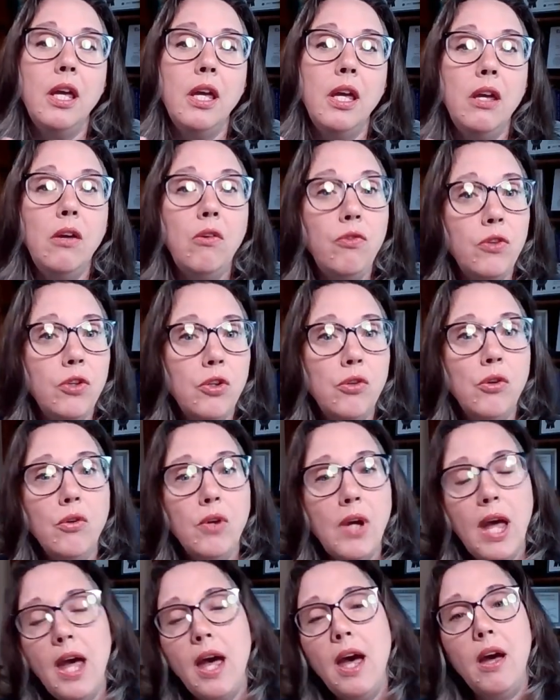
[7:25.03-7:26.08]
If you don't
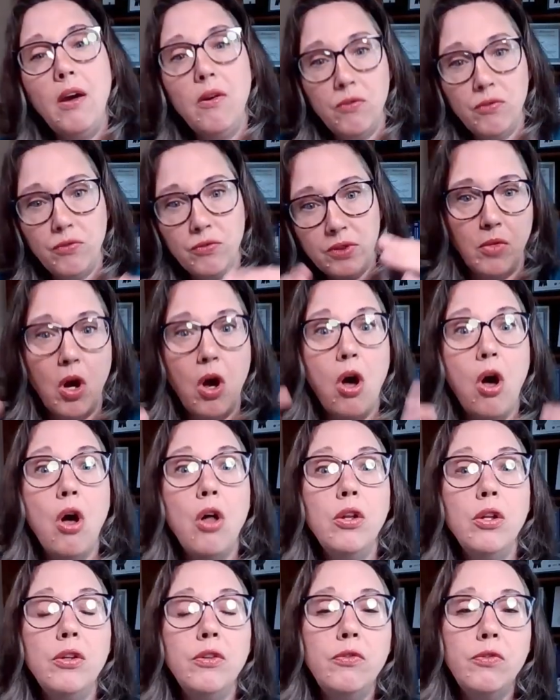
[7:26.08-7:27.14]
have
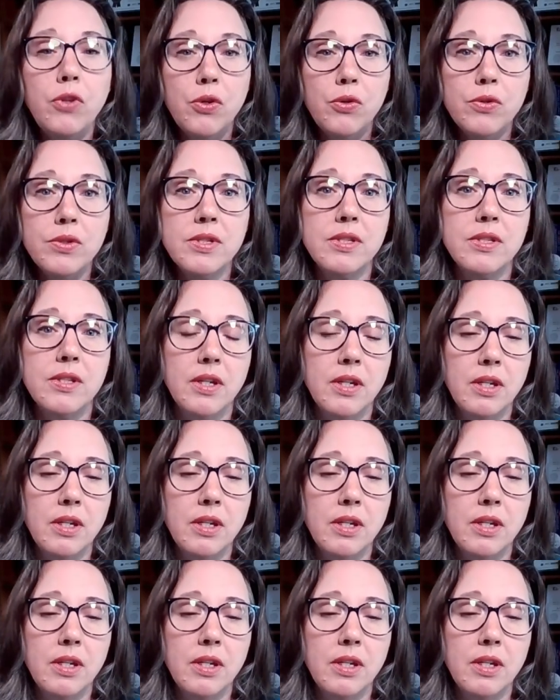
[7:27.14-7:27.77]
all of those